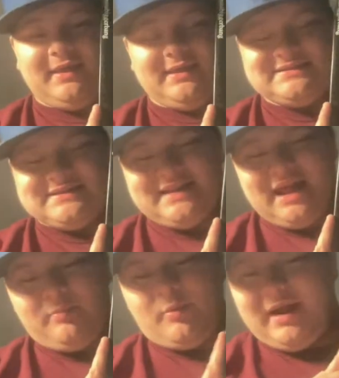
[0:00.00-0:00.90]
This is an
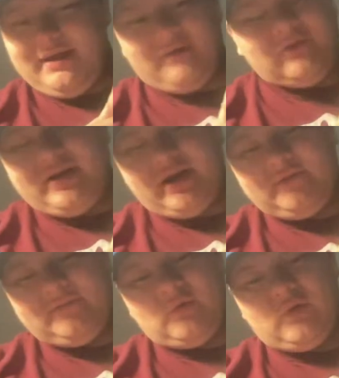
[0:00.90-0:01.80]
album I never
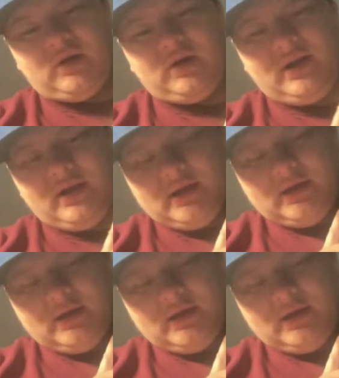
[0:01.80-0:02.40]
cared for.